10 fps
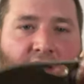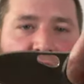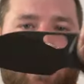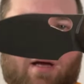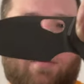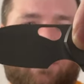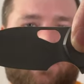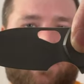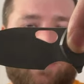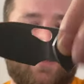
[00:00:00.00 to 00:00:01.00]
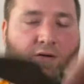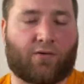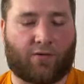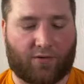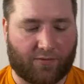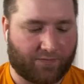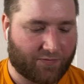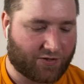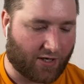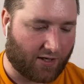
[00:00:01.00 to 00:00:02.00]
uh, really cool.
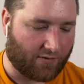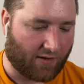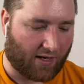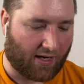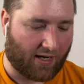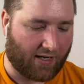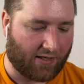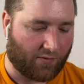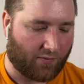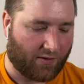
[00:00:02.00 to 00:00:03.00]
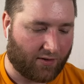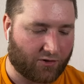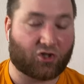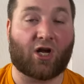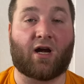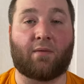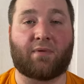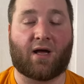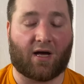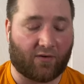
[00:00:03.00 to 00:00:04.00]
So I will shut up
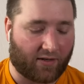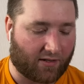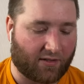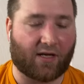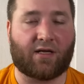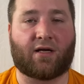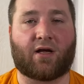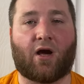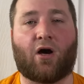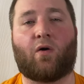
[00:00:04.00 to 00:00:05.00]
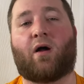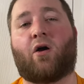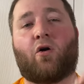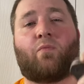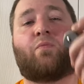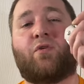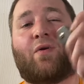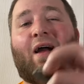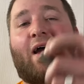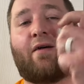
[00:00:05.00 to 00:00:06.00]
now and I'll let you go. I hope you
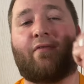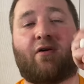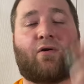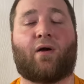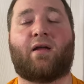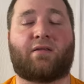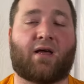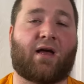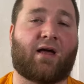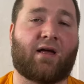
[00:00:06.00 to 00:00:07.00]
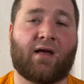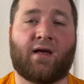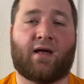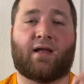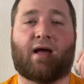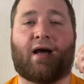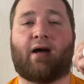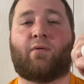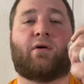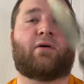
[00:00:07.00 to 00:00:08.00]
have a great day and I
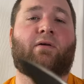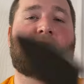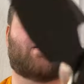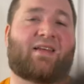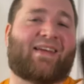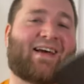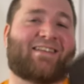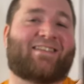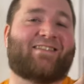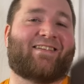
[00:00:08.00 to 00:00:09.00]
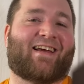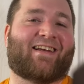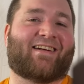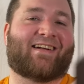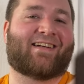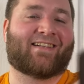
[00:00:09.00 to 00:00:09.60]
will catch you later.